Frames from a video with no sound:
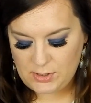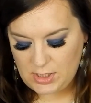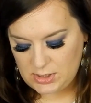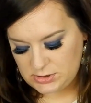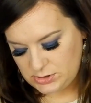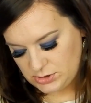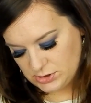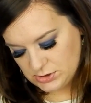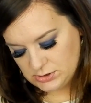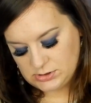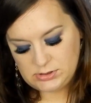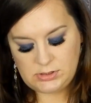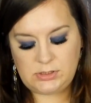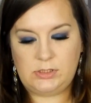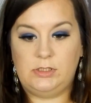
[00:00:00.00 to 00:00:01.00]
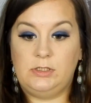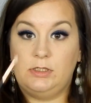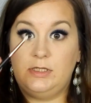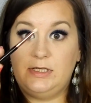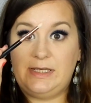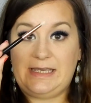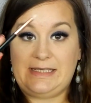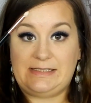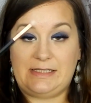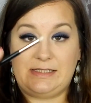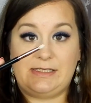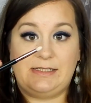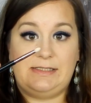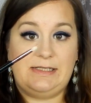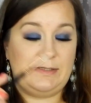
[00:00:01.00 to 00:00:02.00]
brush. This
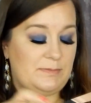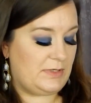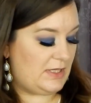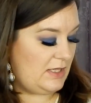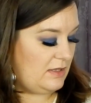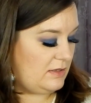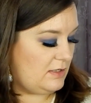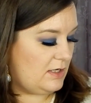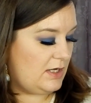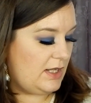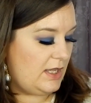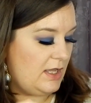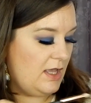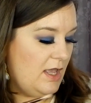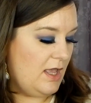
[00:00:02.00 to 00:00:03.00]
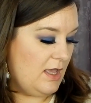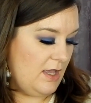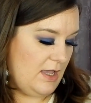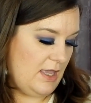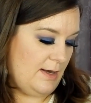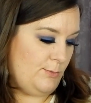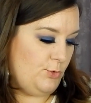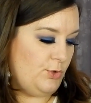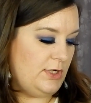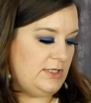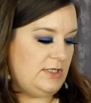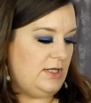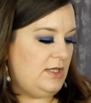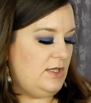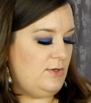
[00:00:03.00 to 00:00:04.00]
is a Sigma E30. And I'm going
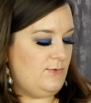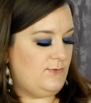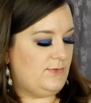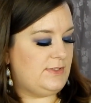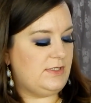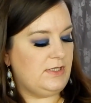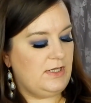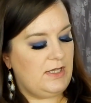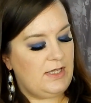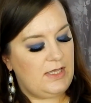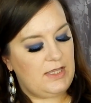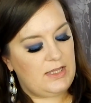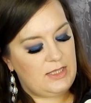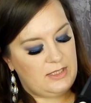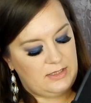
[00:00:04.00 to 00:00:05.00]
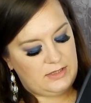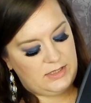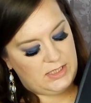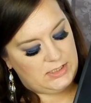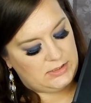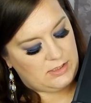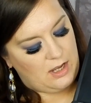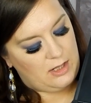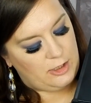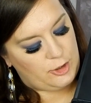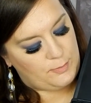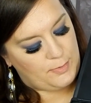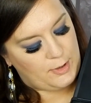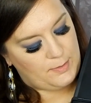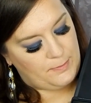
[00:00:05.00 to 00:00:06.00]
to use this
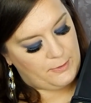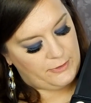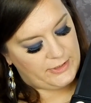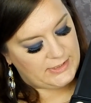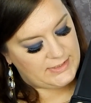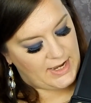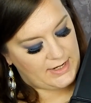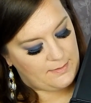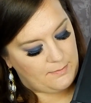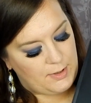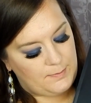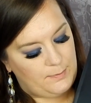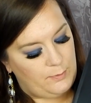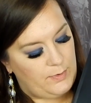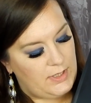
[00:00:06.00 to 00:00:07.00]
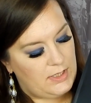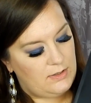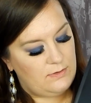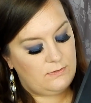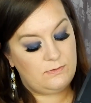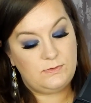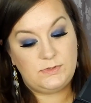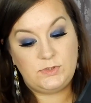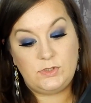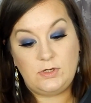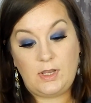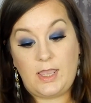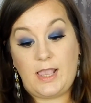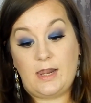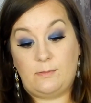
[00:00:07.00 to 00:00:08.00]
color purple, the second purple we used,
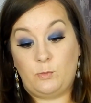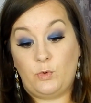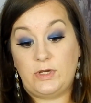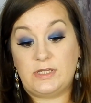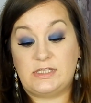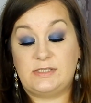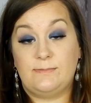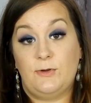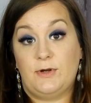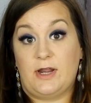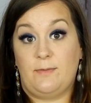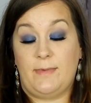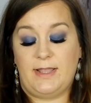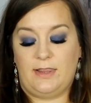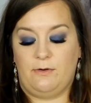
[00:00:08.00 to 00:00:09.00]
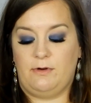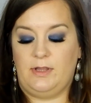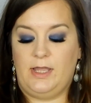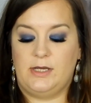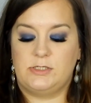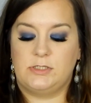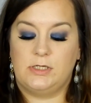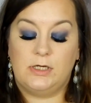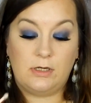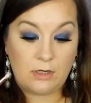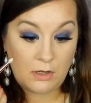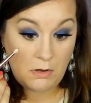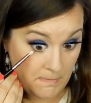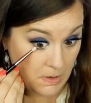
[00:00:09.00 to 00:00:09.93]
and I'm going to smoke out my lower lash line.